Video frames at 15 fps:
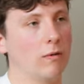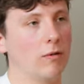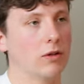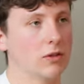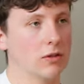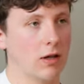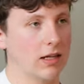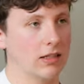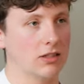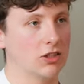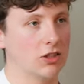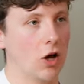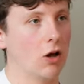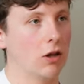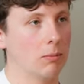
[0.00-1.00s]
even like
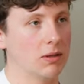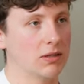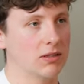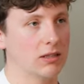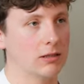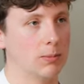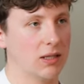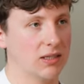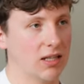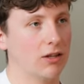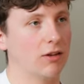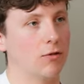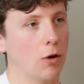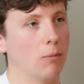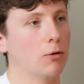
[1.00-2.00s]
start the business, because
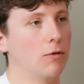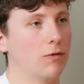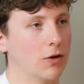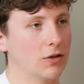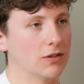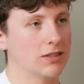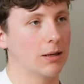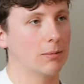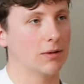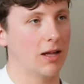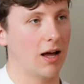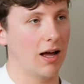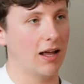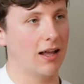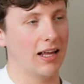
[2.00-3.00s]
then you've got proof of concept.
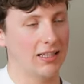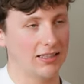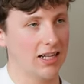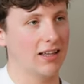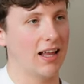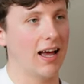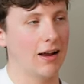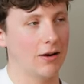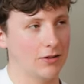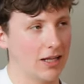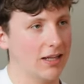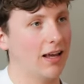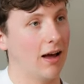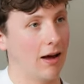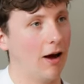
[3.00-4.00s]
Yeah. He said that and I was
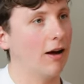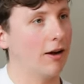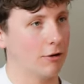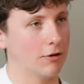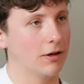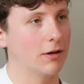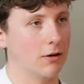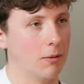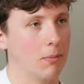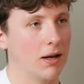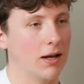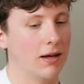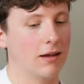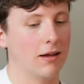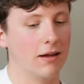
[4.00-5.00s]
like, yeah, I agree
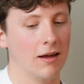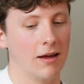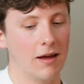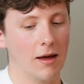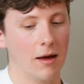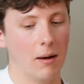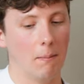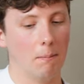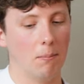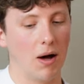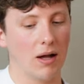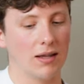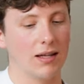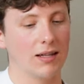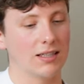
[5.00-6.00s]
completely. Yeah.
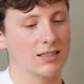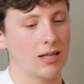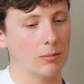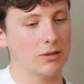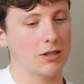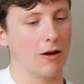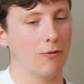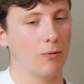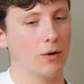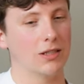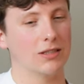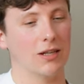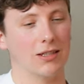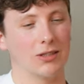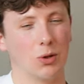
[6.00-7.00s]
But then there's some stuff where
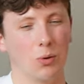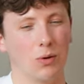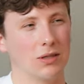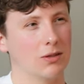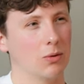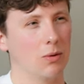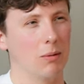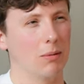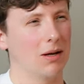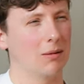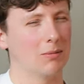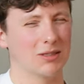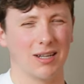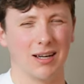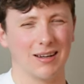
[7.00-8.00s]
he's like talking to women.
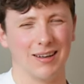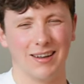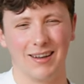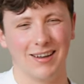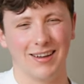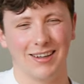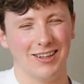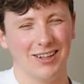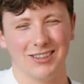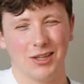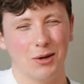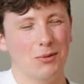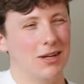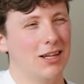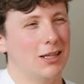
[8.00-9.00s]
I'm just like, this
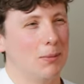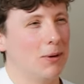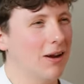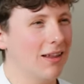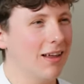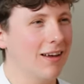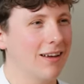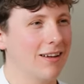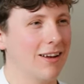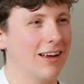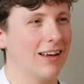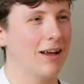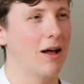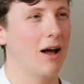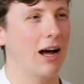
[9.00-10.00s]
don't need to be like that.
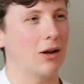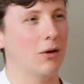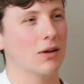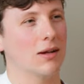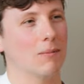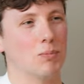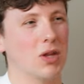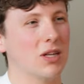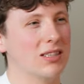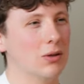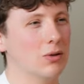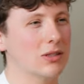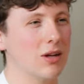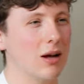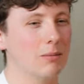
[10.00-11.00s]
Like I don't, you see
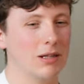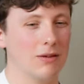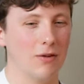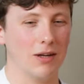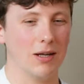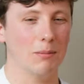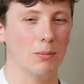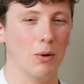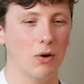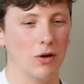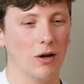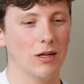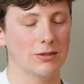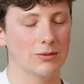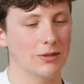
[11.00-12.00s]
all the time these fucking
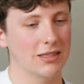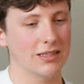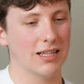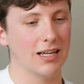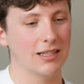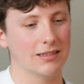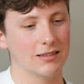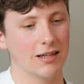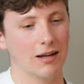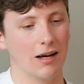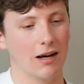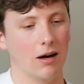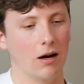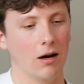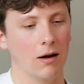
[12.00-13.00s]
podcasts with these kids and they're
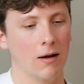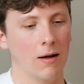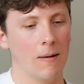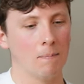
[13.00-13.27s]
like,